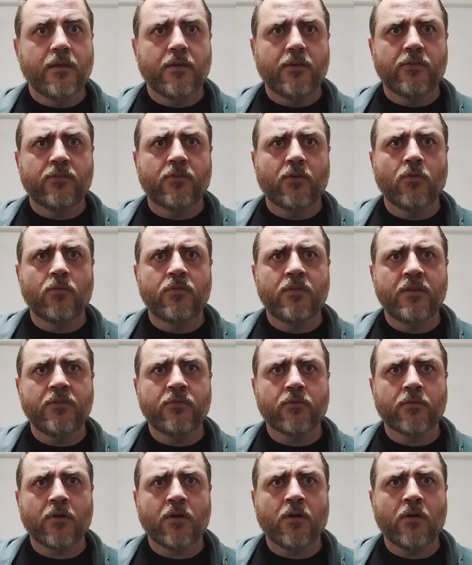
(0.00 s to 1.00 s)
So
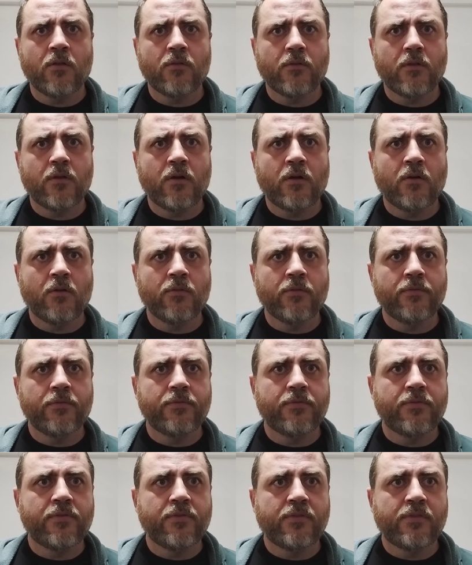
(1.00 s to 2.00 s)
these are all
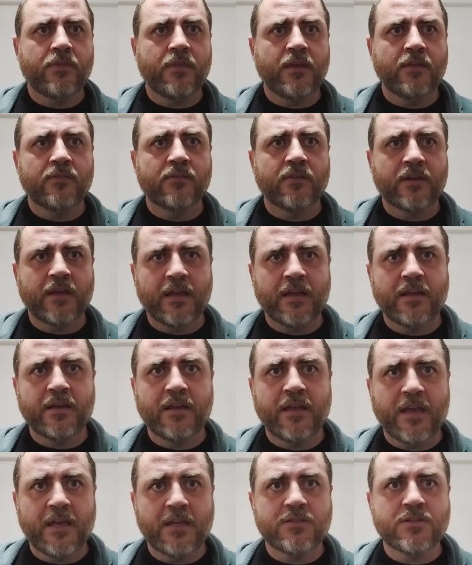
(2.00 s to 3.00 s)
things that I
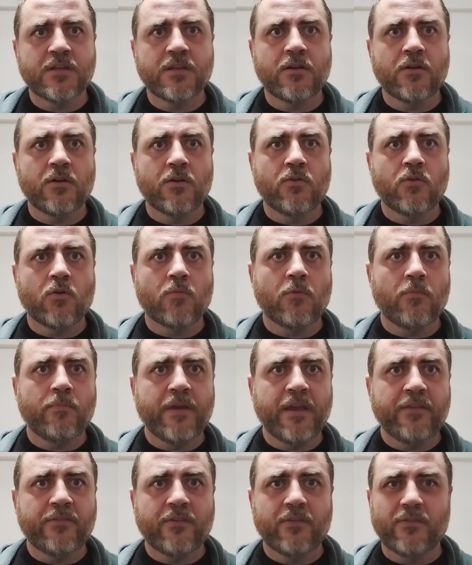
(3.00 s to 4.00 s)
engage in on a normal
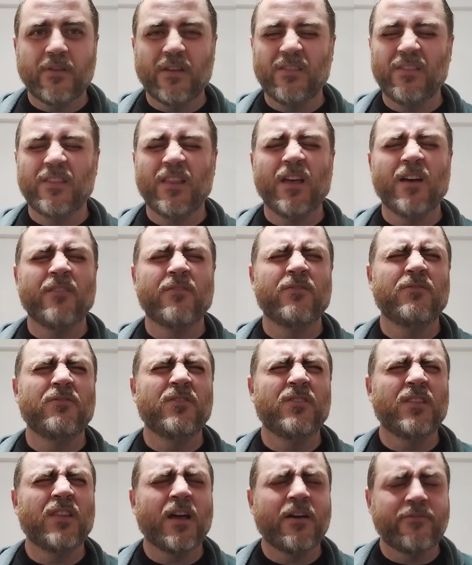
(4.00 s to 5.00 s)
basis. I love
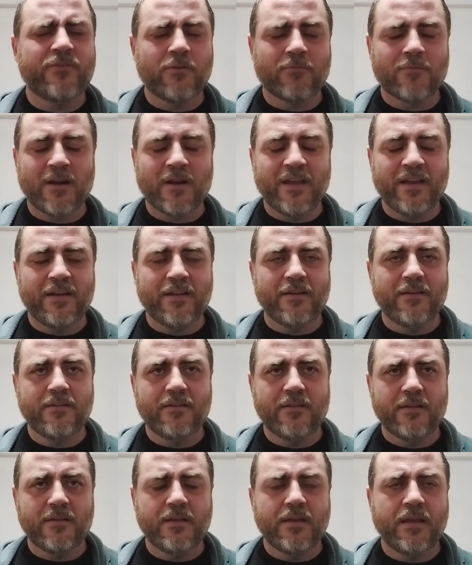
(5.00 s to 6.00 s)
to write
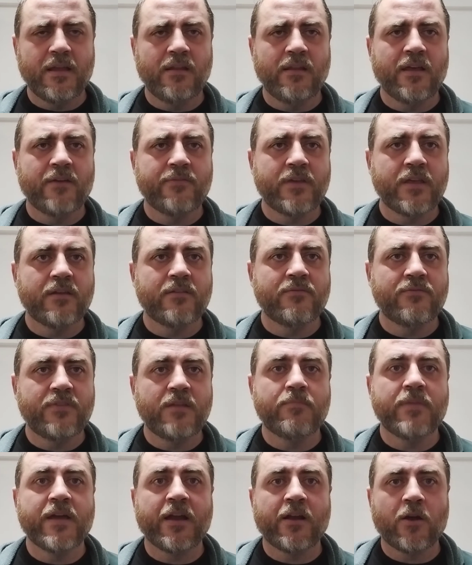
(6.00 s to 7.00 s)
and love getting
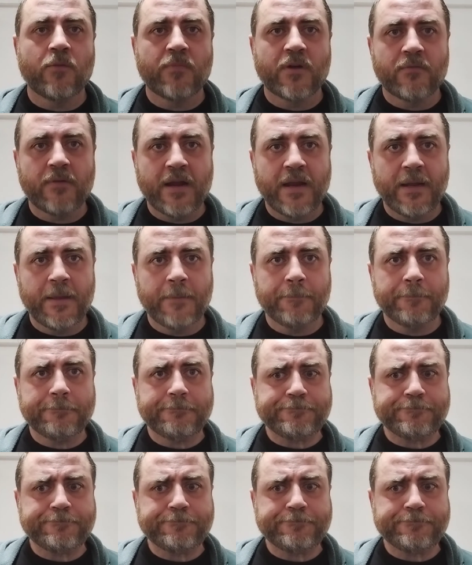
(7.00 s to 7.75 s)
feedback on my writing.